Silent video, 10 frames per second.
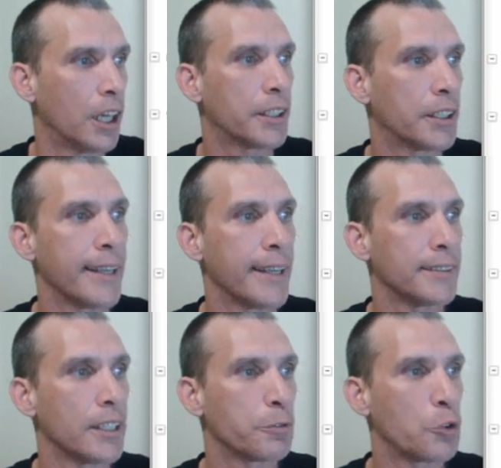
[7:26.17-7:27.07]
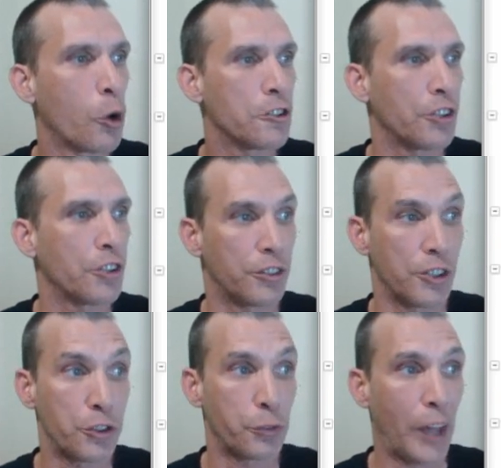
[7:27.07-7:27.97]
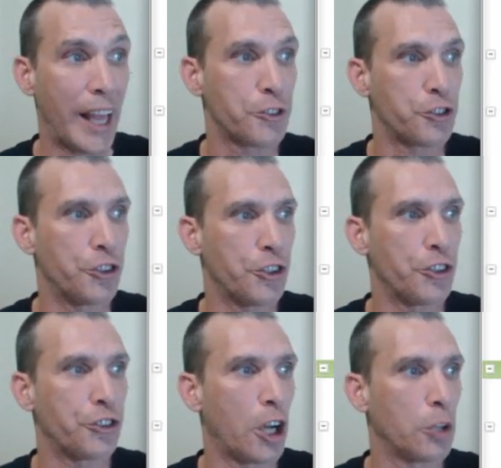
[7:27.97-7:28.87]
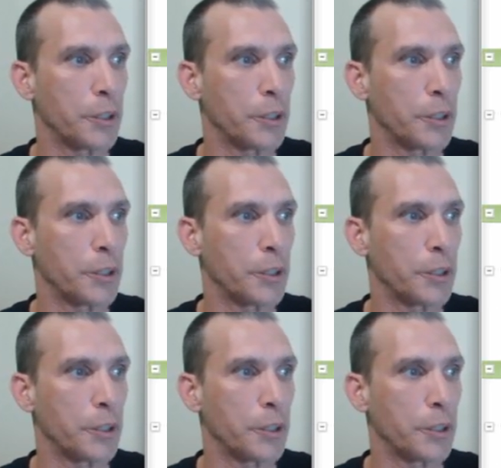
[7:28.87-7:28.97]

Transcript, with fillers: Okay, and then of course, since Flash is installed,